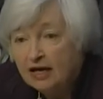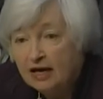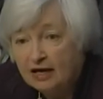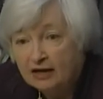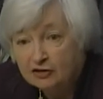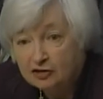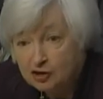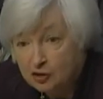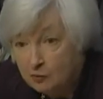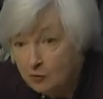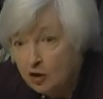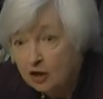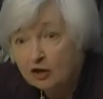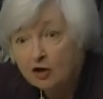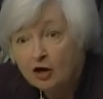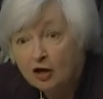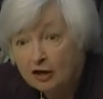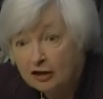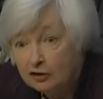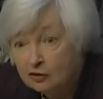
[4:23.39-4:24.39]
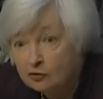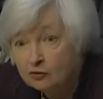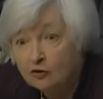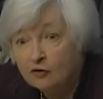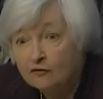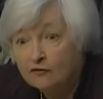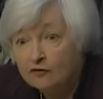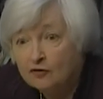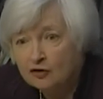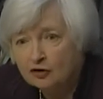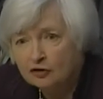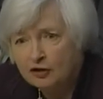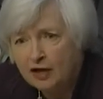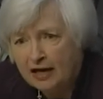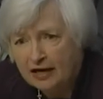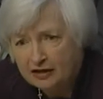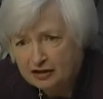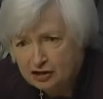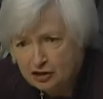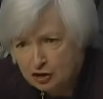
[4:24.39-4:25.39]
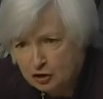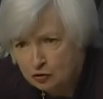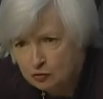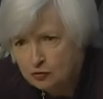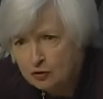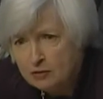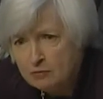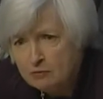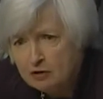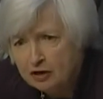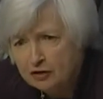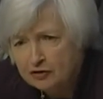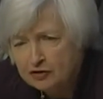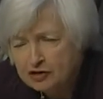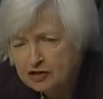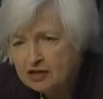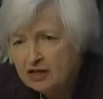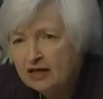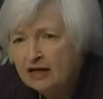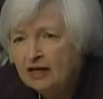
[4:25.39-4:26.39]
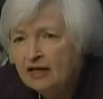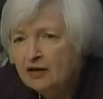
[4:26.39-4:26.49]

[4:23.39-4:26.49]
and somewhat higher over the last three months.